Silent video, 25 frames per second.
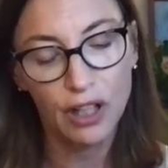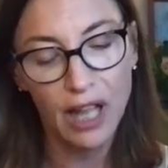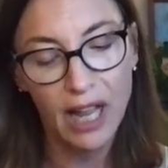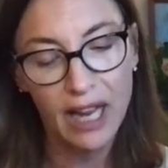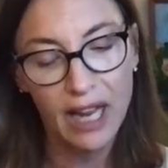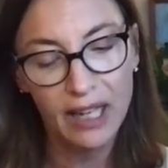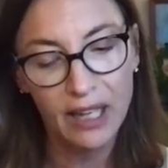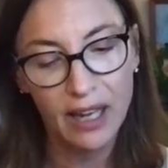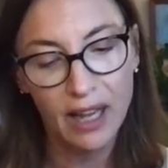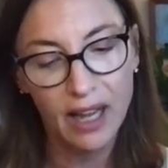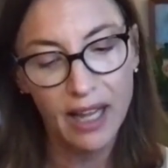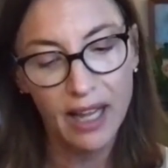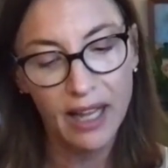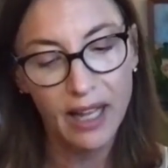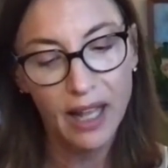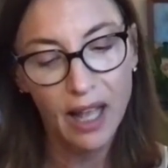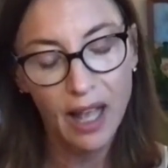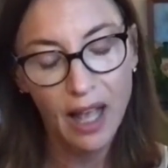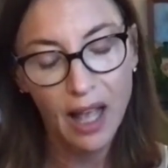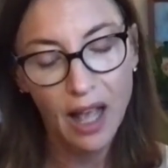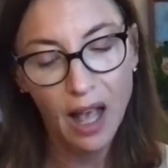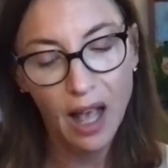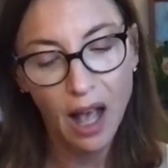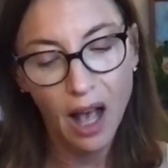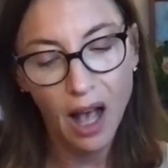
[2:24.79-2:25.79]
And I
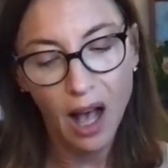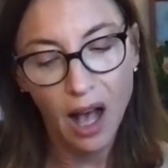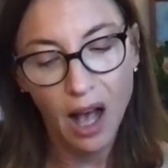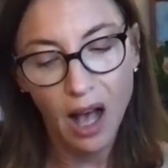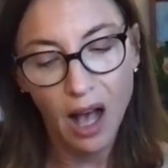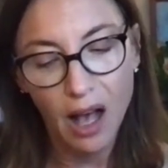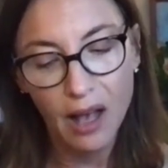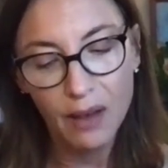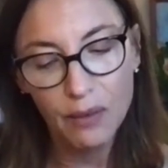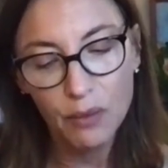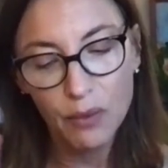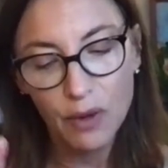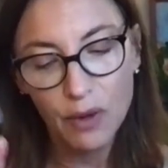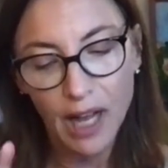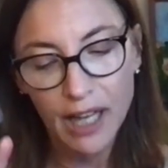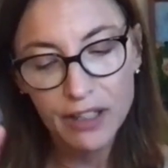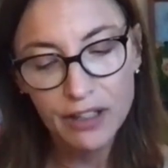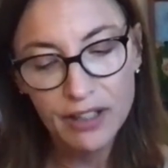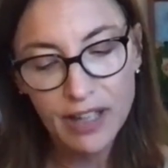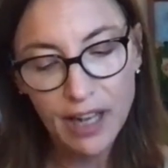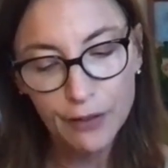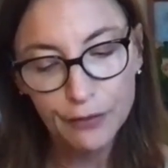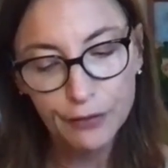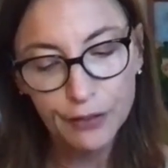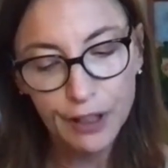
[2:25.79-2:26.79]

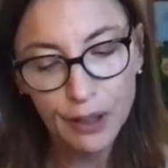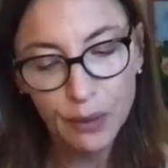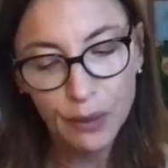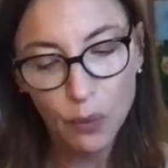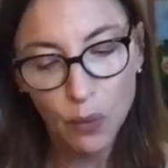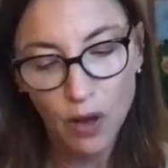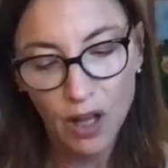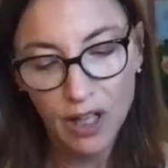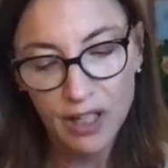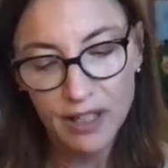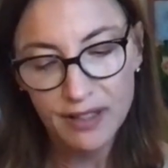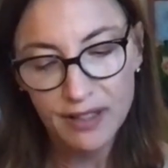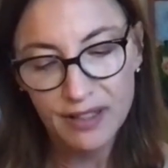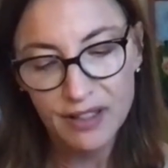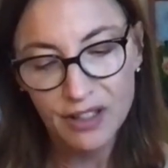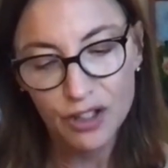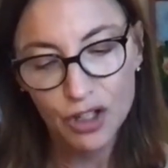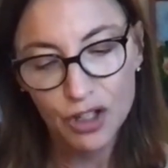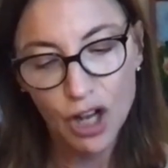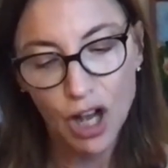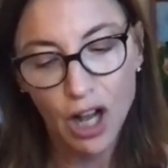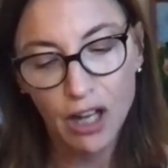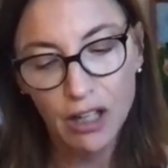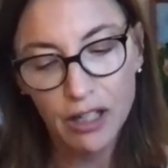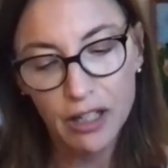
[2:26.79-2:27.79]
definitely want us to
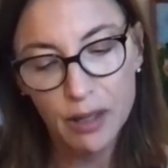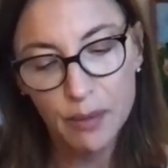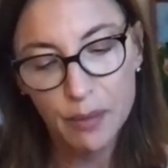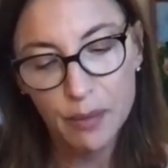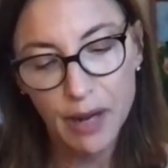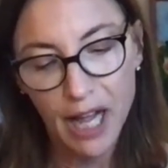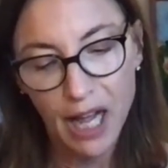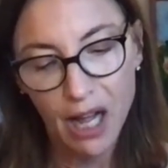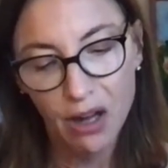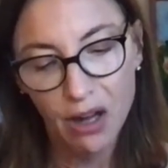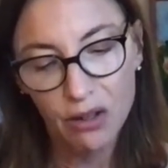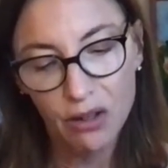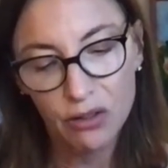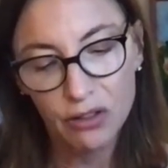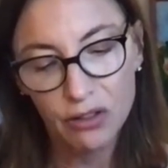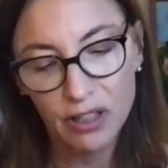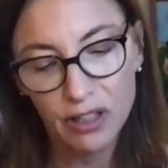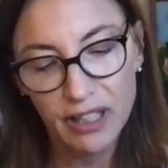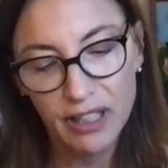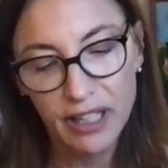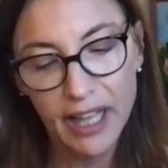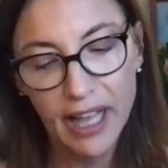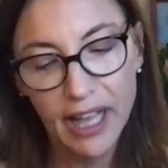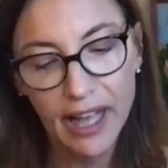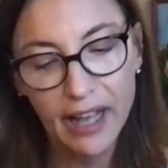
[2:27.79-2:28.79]
talk about
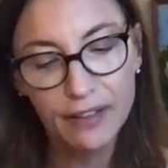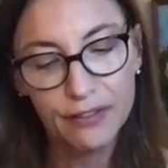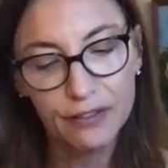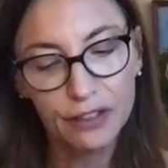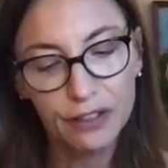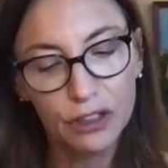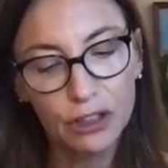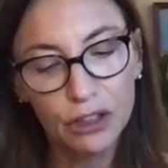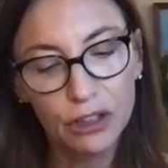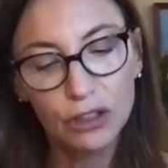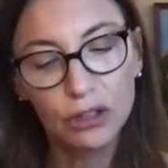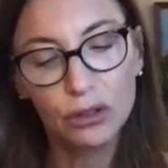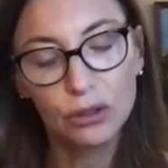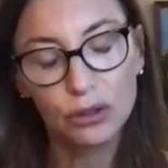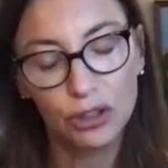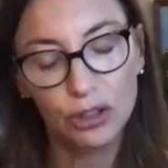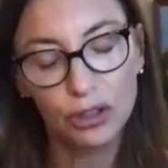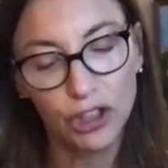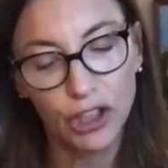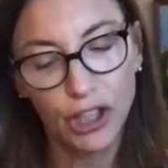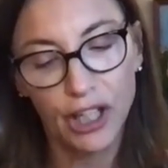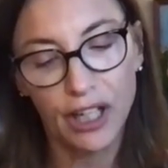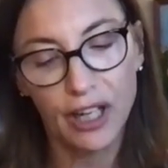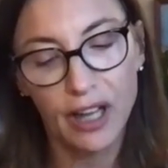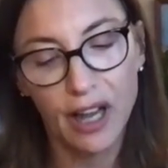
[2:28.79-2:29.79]
the
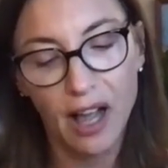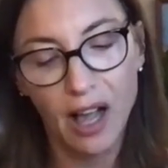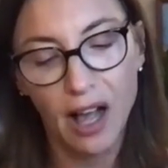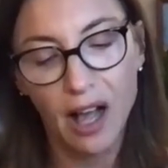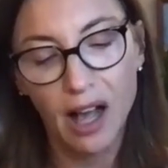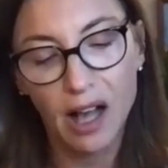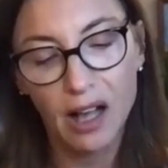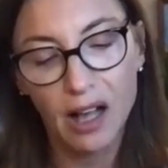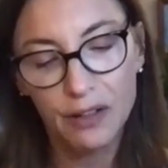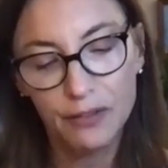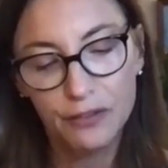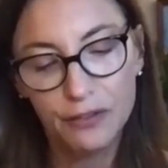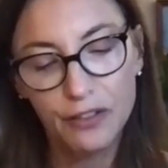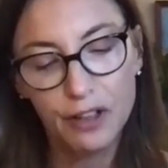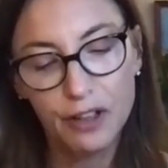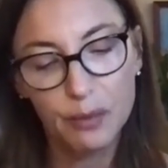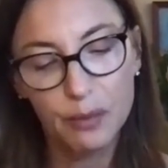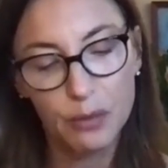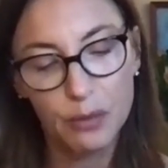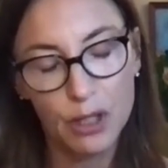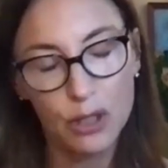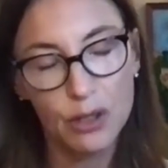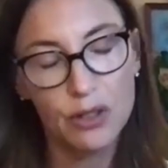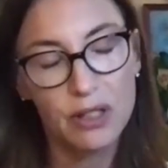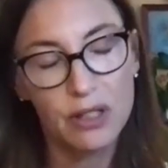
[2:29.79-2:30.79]
evolution of the
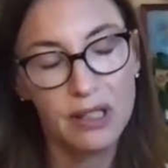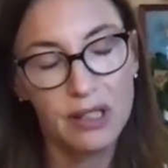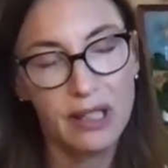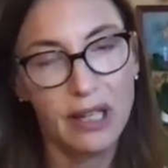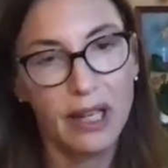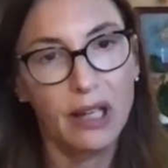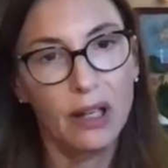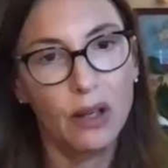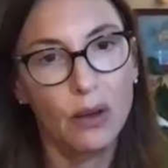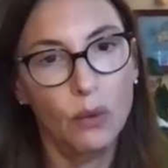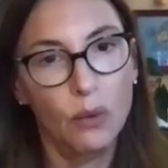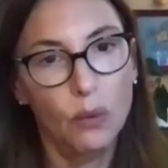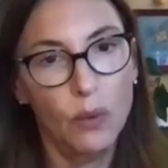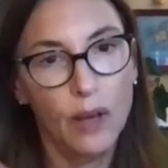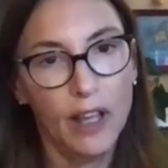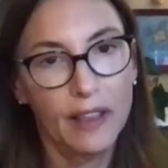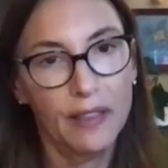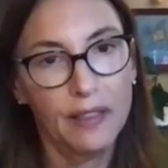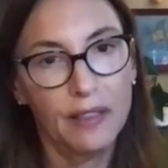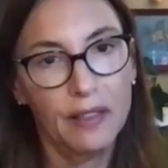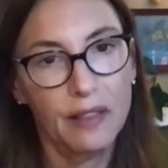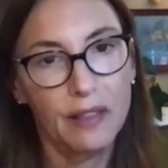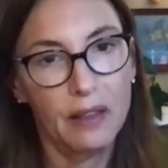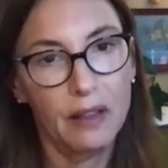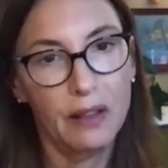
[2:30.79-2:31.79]
music with
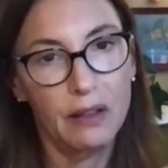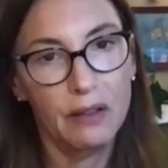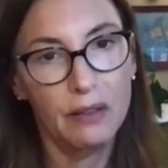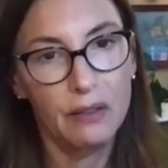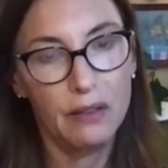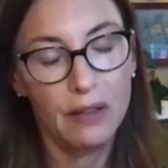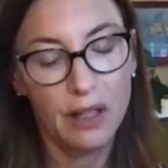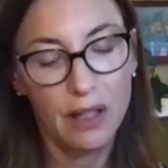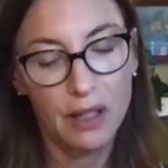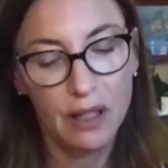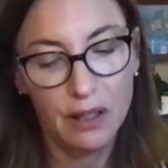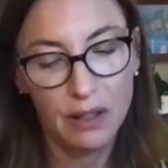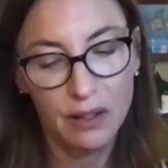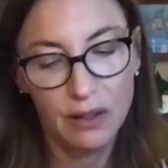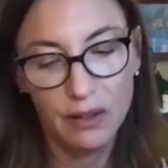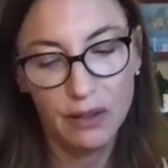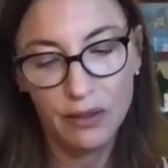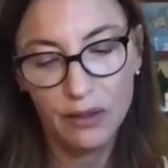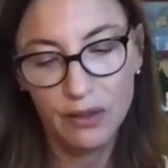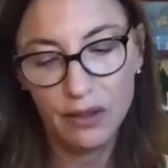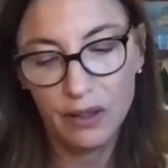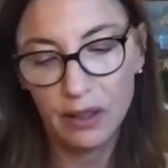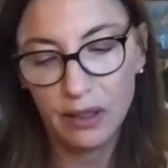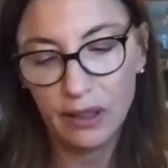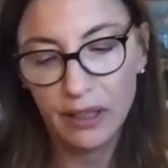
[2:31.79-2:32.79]
the
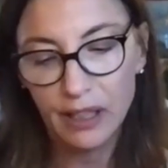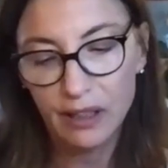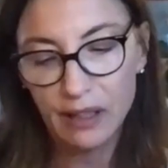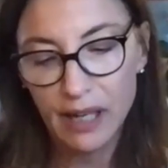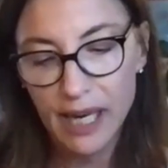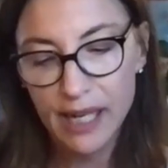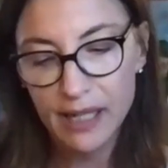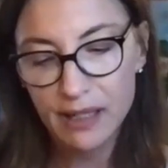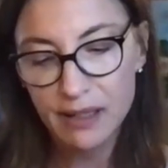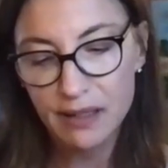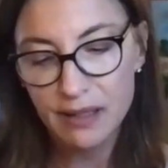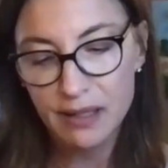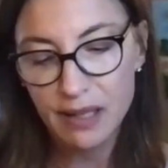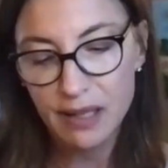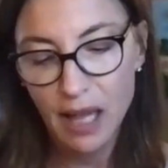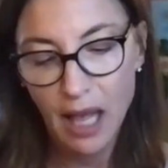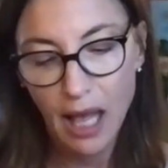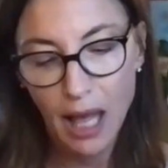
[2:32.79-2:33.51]
lyrics.